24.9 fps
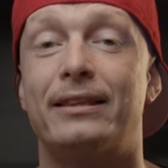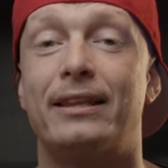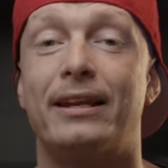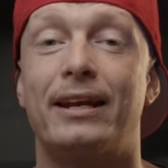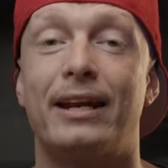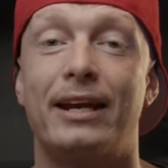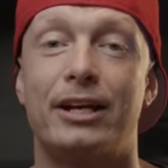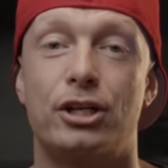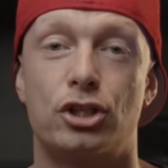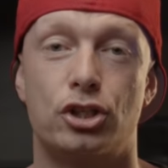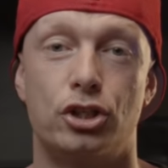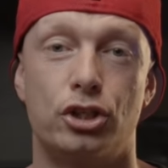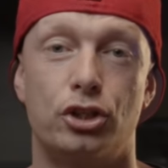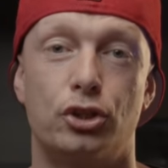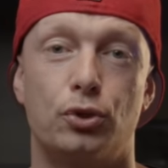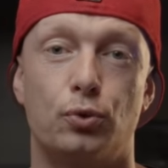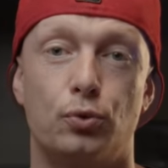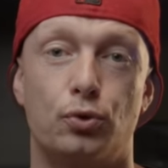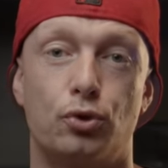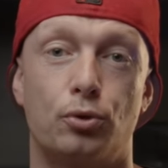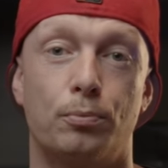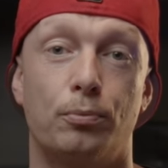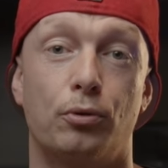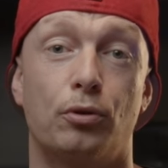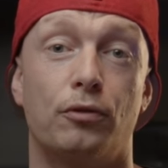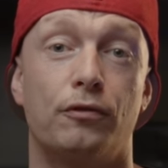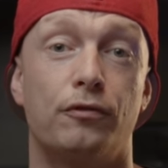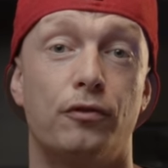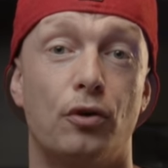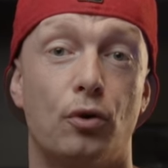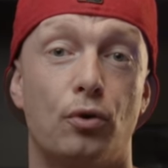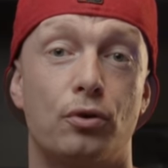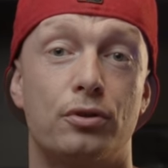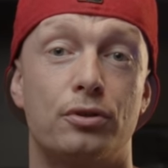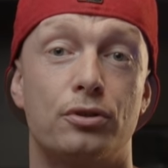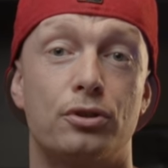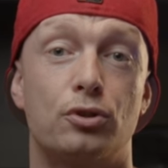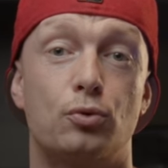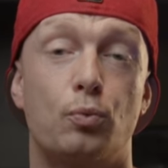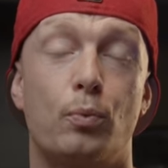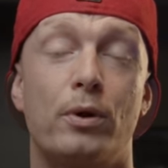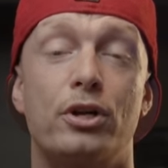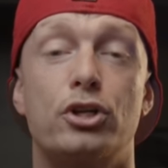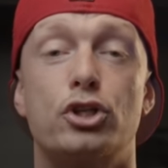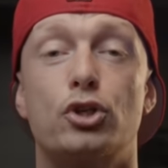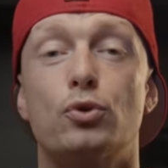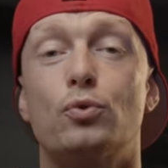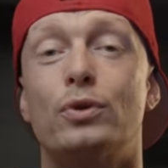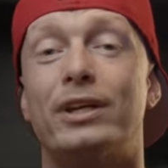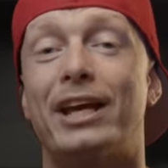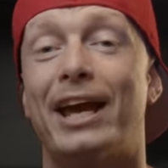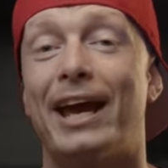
that I actually use to pull focus while shooting